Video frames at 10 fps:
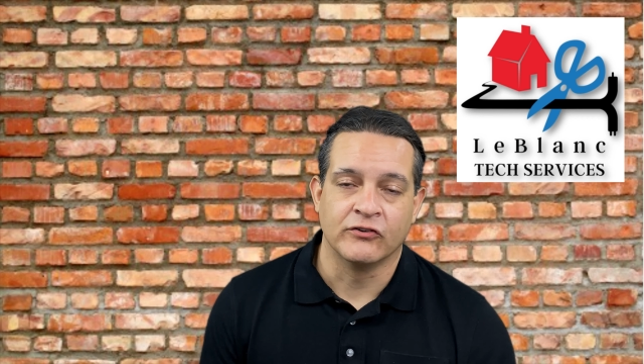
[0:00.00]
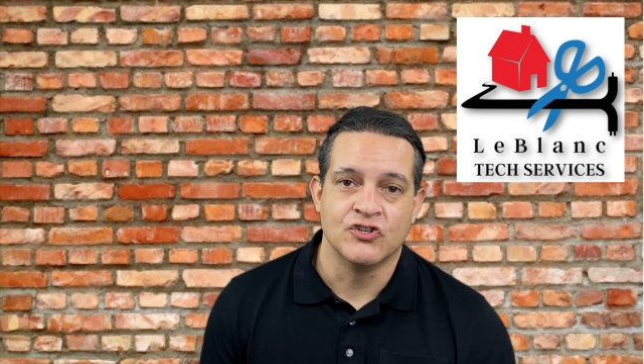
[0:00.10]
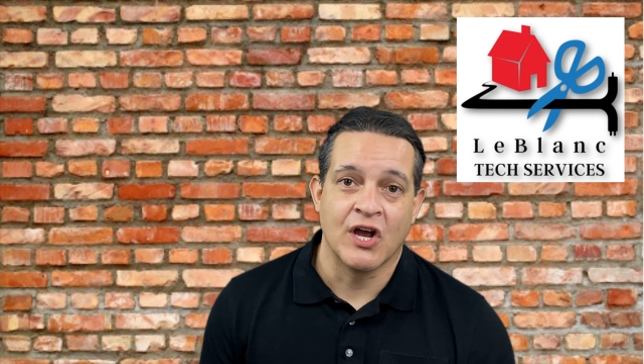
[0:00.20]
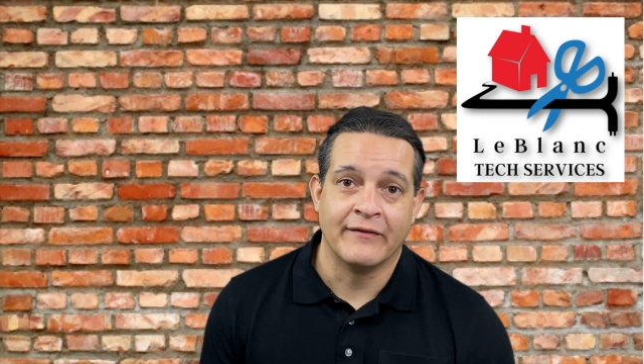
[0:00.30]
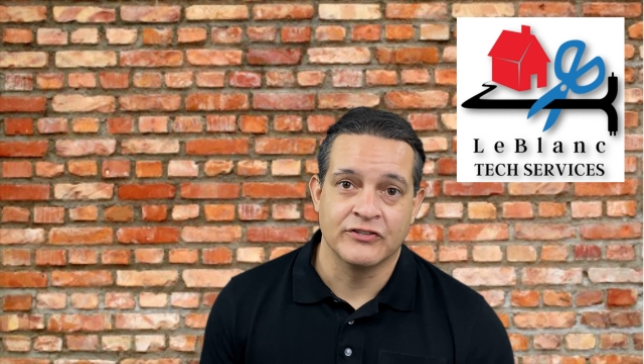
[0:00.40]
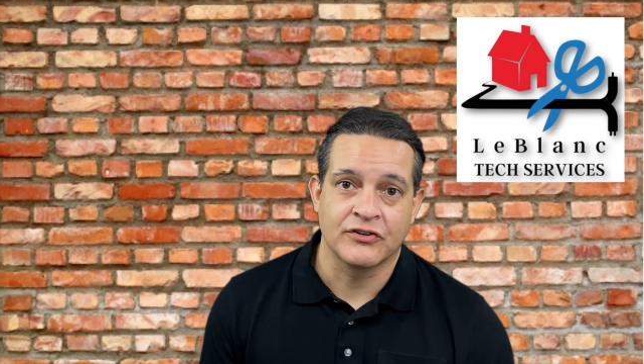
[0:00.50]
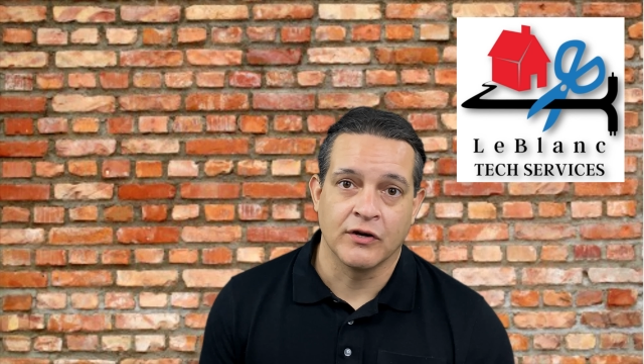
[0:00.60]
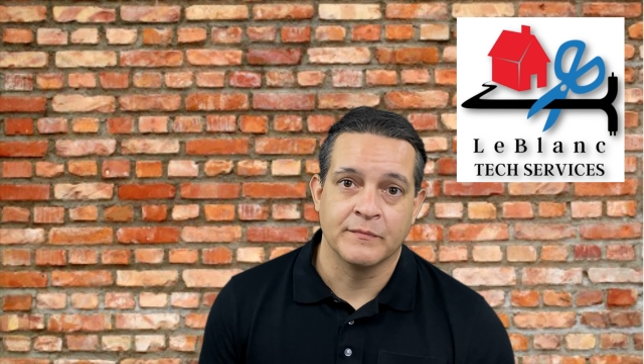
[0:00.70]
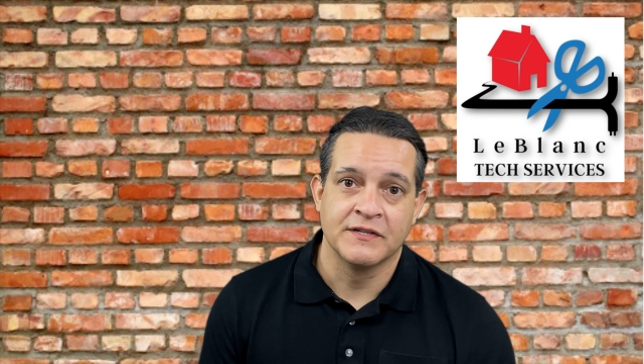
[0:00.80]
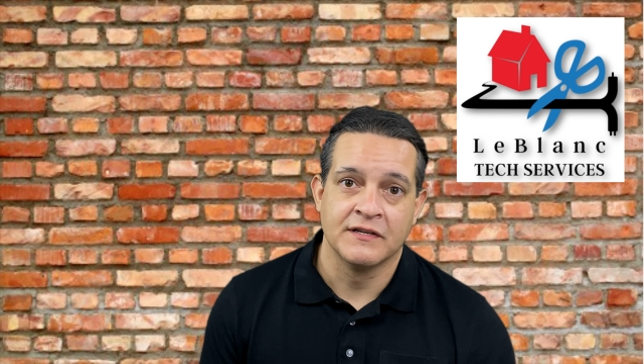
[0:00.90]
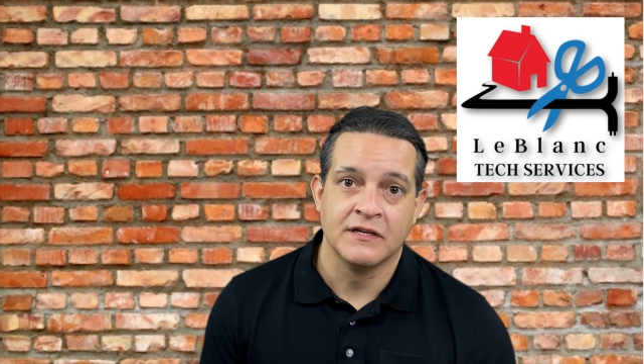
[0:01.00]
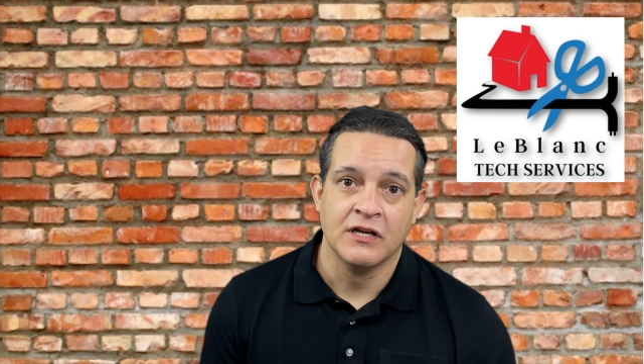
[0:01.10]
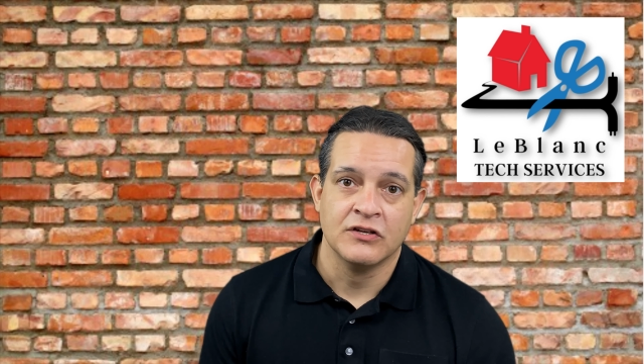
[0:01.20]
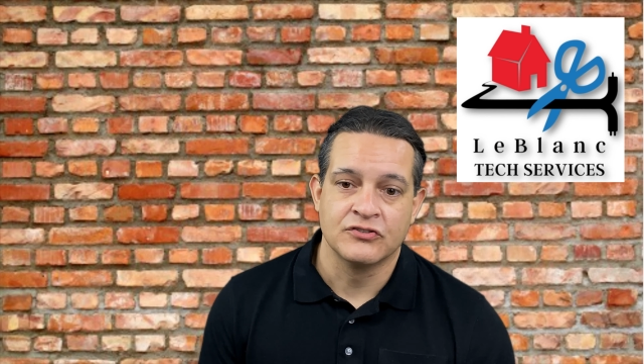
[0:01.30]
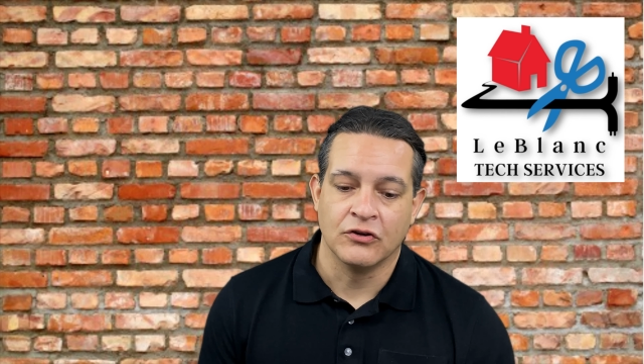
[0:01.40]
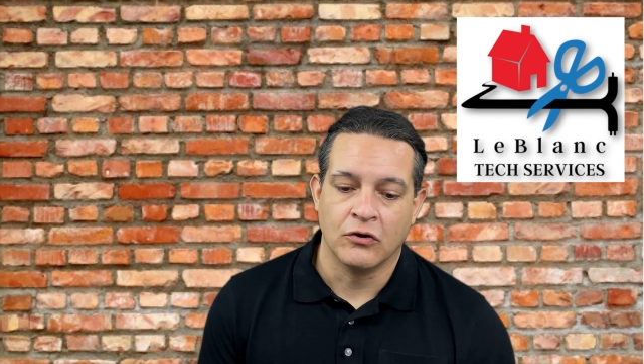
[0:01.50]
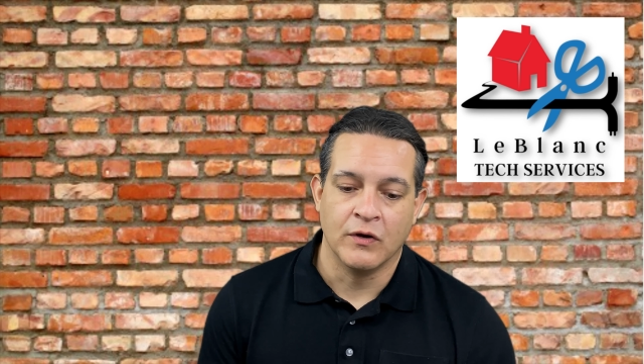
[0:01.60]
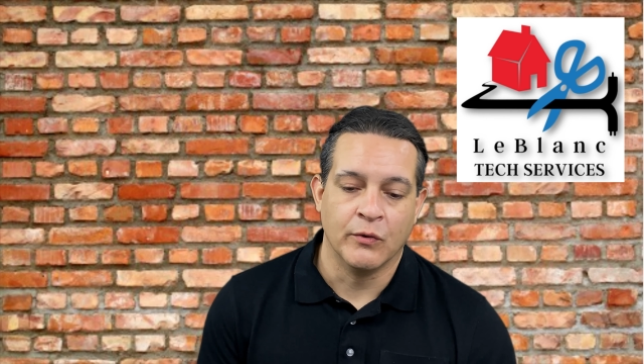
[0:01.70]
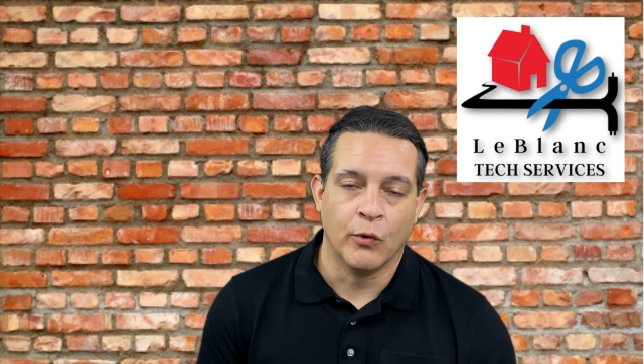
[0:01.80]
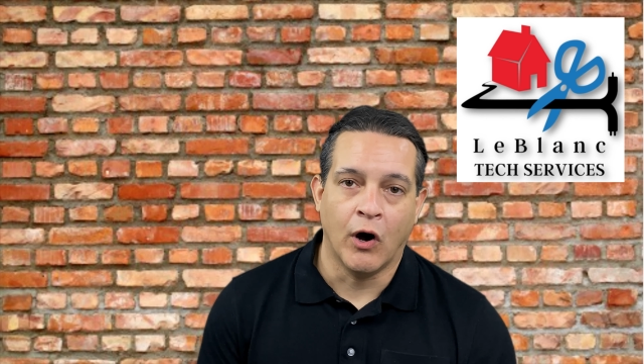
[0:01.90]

JavaScript. So it will